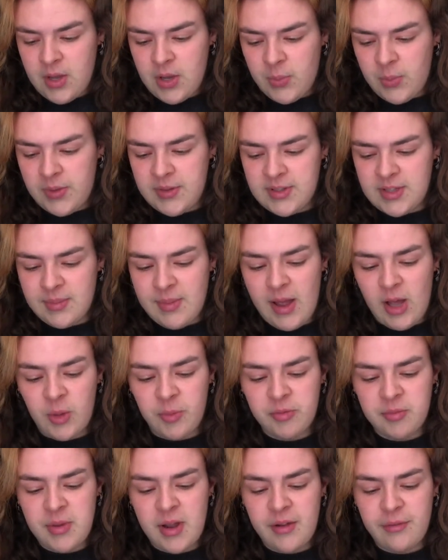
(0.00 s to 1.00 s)
With some help
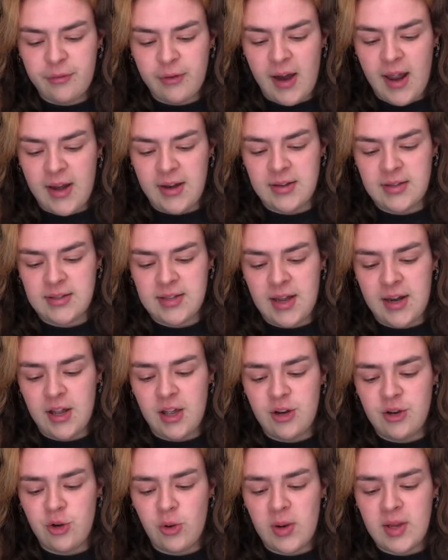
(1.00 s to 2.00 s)
from her friends and
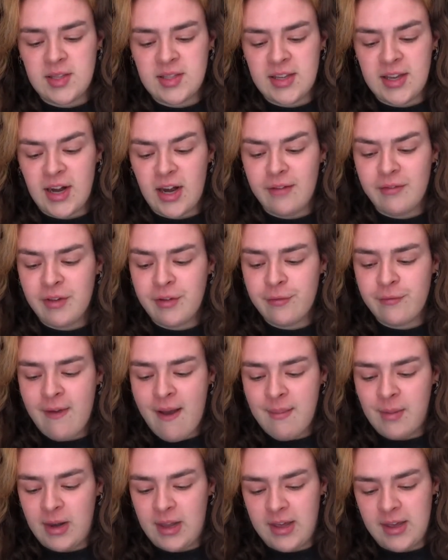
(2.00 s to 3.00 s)
her noisy and loving
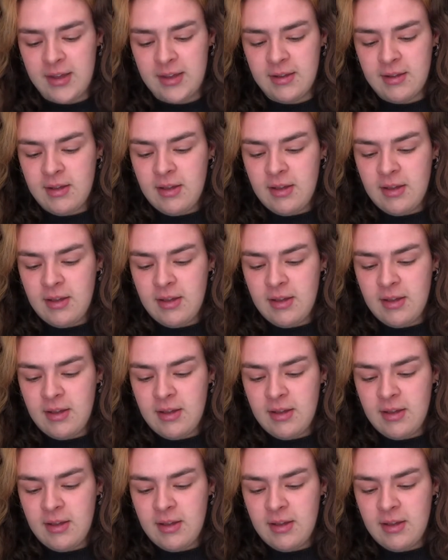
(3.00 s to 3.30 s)
family,